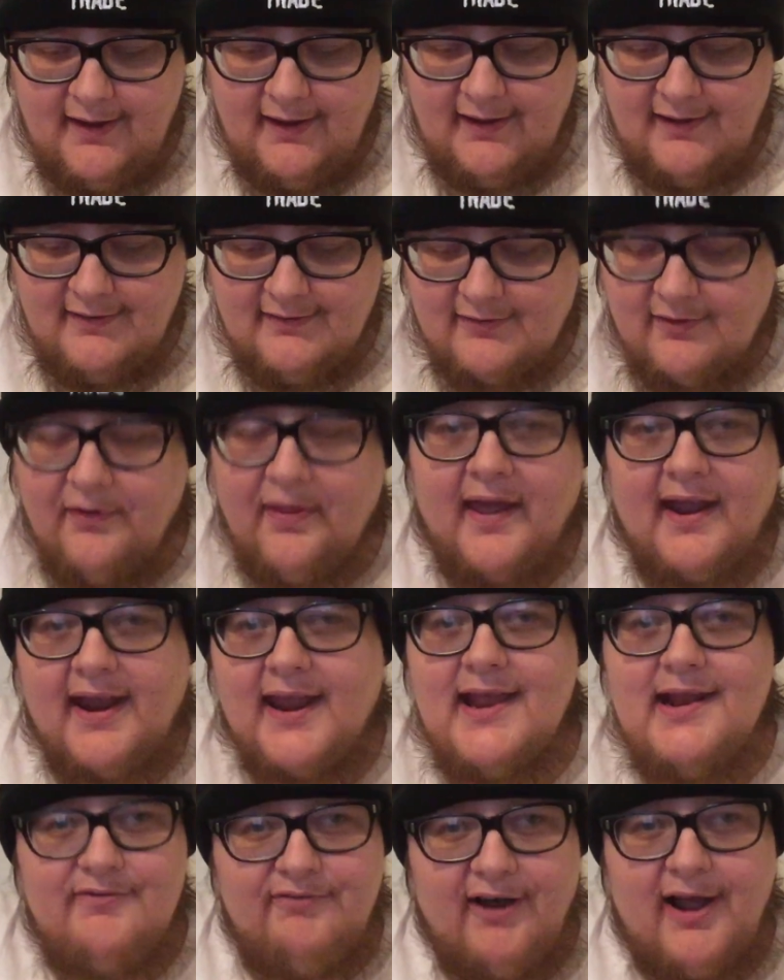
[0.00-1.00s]
It's got that
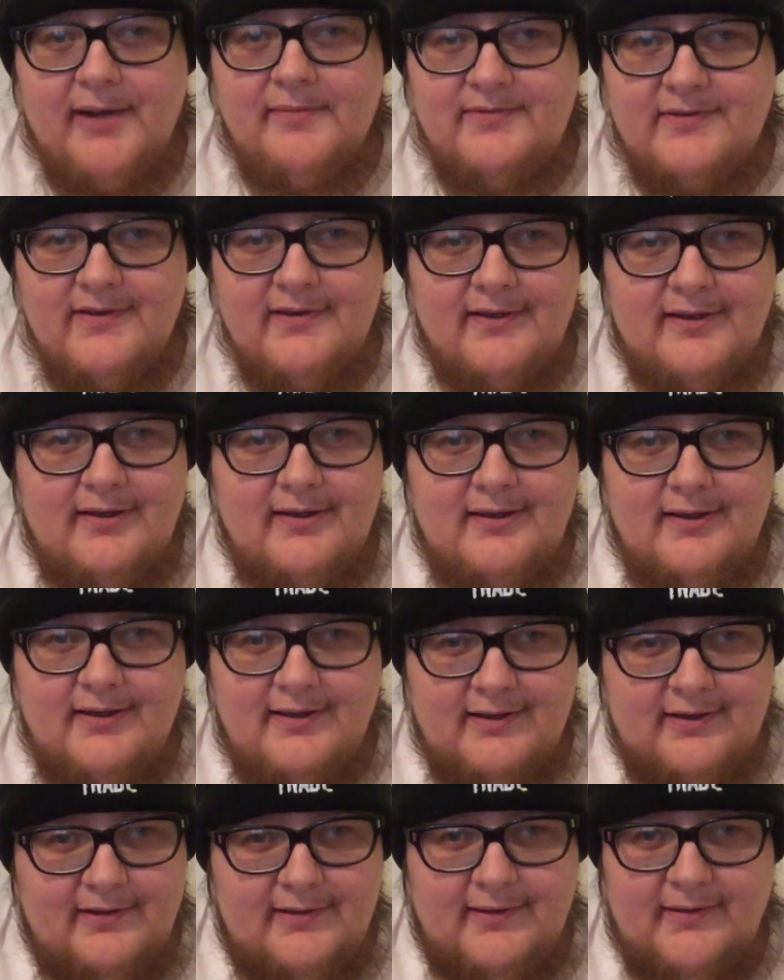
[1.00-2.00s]
kind of vibe to it.
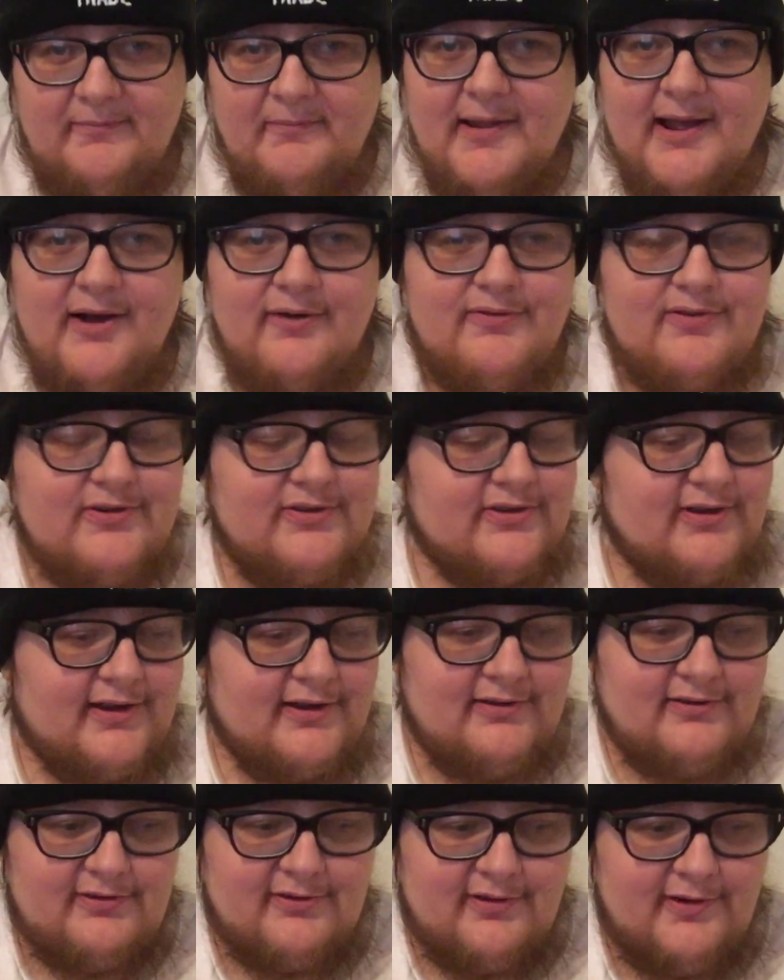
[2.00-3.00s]
Um, Elvis
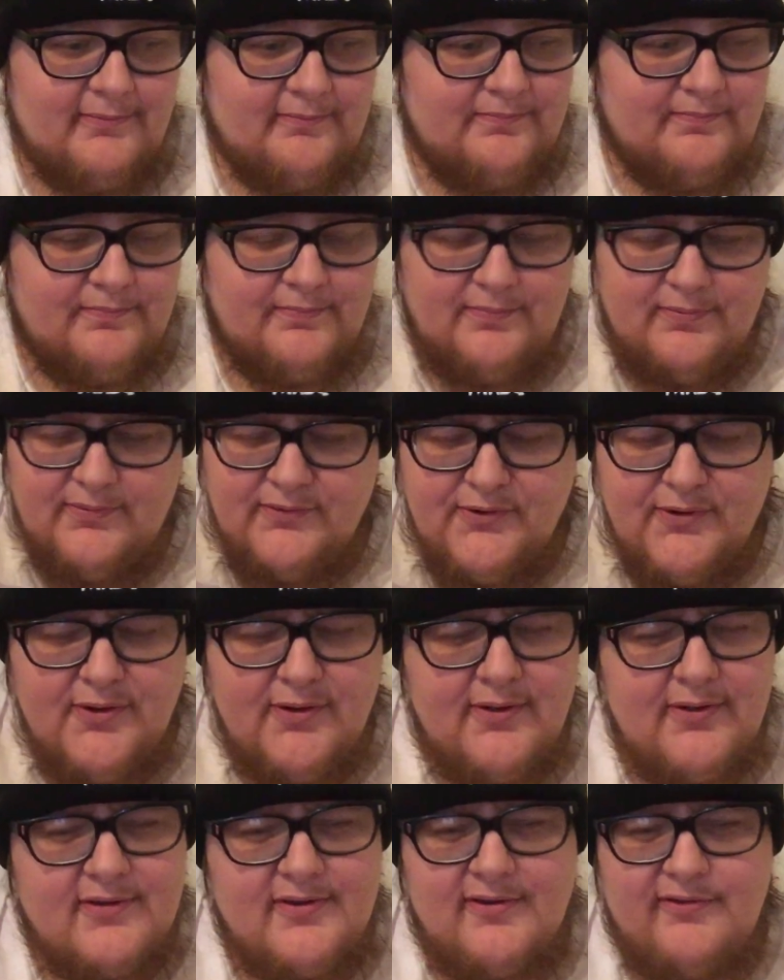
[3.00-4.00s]
sings in a
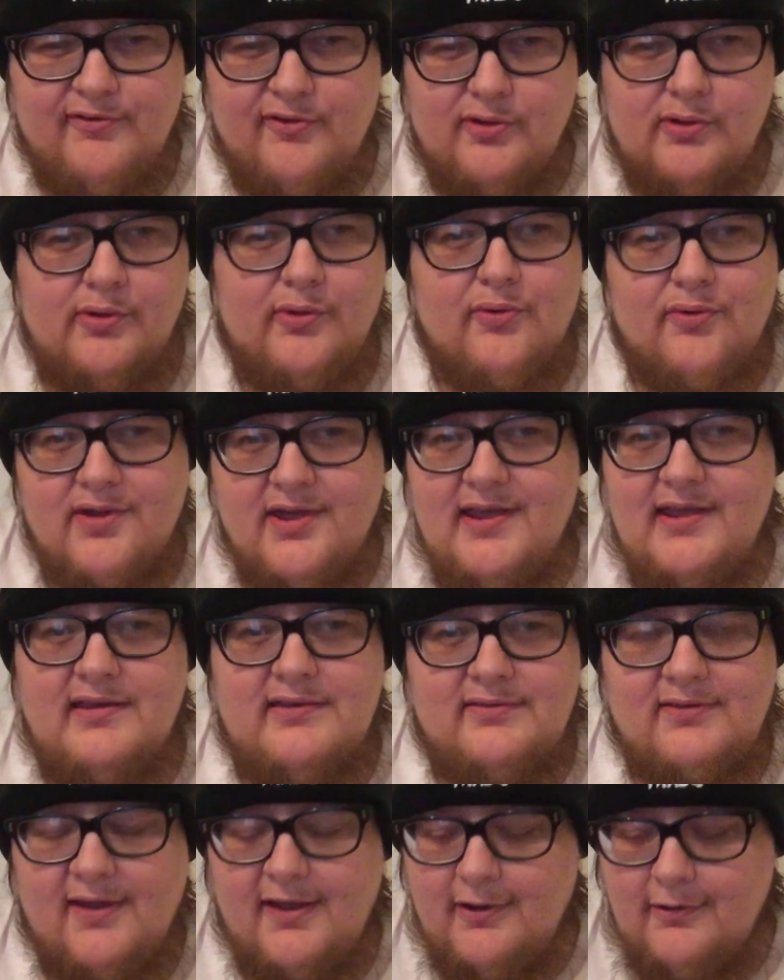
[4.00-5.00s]
beautiful low key
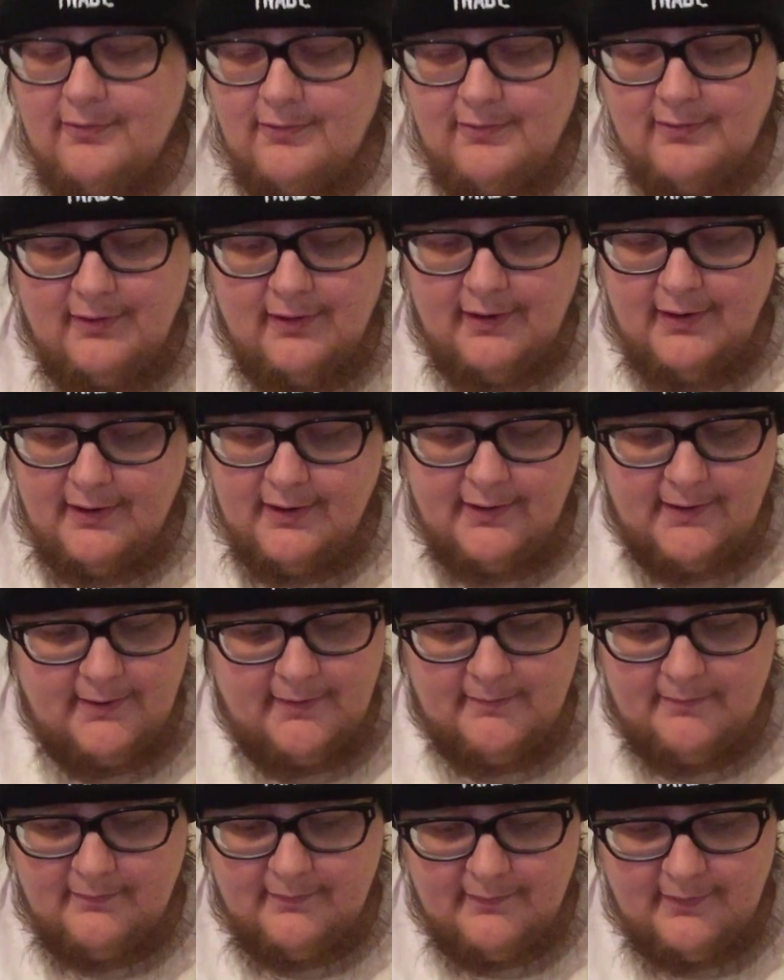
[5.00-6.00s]
style,
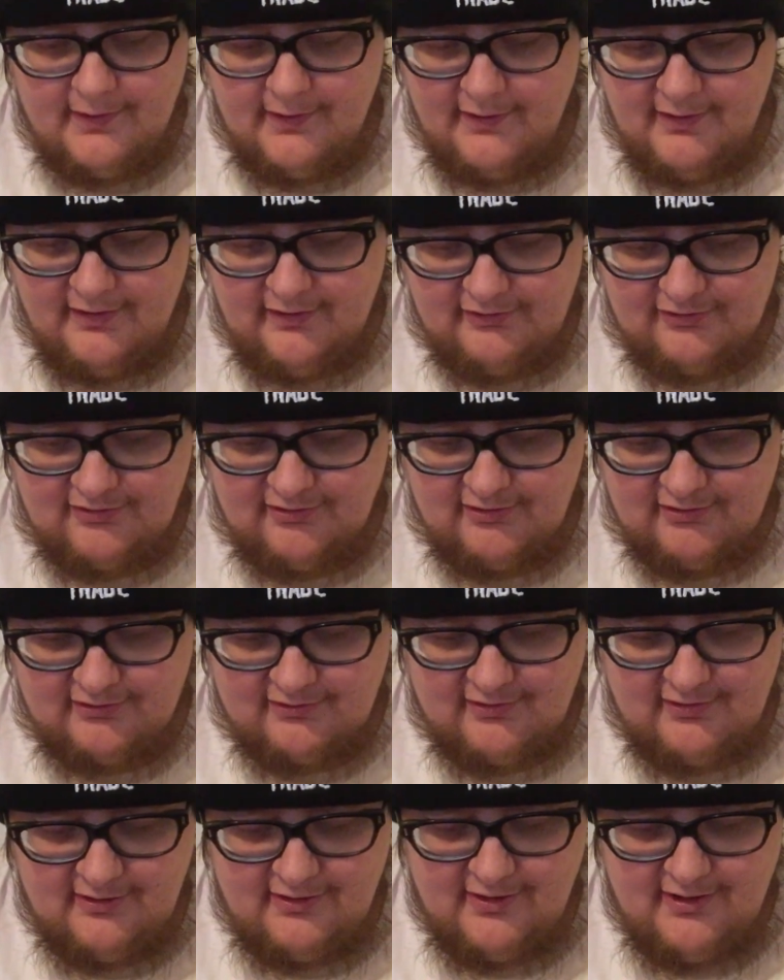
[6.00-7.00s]
um, and it's just